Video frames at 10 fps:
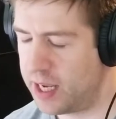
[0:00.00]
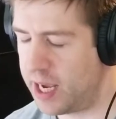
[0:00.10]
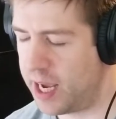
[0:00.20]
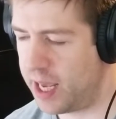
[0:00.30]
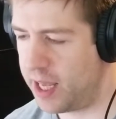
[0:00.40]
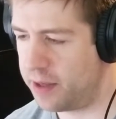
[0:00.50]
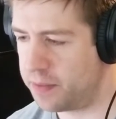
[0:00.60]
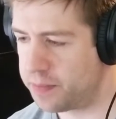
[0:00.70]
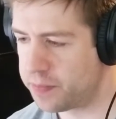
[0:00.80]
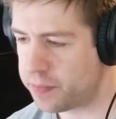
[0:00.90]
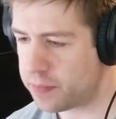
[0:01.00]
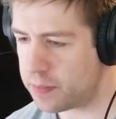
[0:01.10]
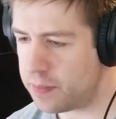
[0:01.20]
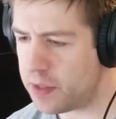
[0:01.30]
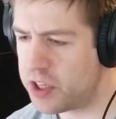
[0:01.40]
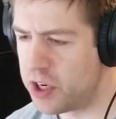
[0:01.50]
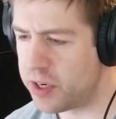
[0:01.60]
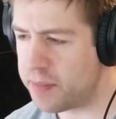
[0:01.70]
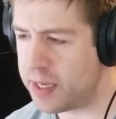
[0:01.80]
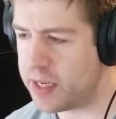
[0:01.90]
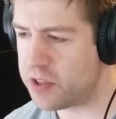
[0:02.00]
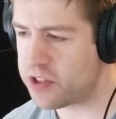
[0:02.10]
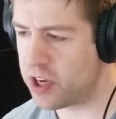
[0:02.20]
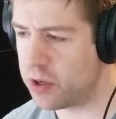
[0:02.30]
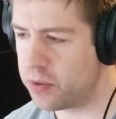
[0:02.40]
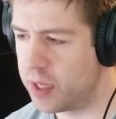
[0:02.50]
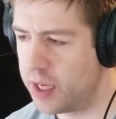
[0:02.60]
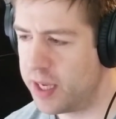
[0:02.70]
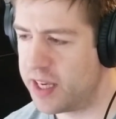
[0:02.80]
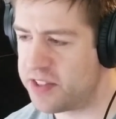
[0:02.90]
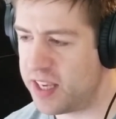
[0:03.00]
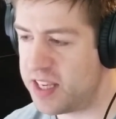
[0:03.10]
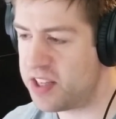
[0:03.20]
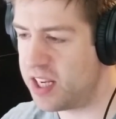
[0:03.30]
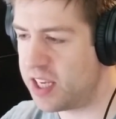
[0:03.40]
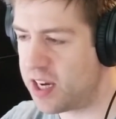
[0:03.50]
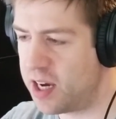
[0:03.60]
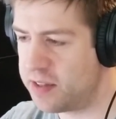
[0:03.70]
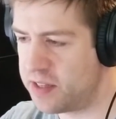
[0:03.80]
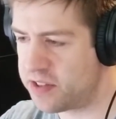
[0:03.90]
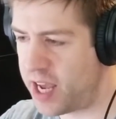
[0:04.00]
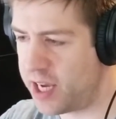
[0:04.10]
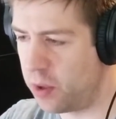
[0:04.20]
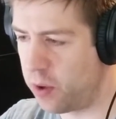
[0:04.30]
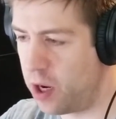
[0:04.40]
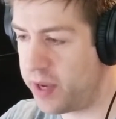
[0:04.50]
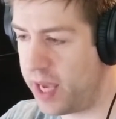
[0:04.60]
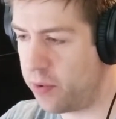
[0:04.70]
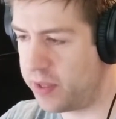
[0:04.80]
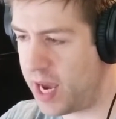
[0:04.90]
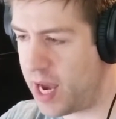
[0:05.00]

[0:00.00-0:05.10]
And you know what I mean? And so it's easy to get cut in this cycle where, okay, well, yeah, I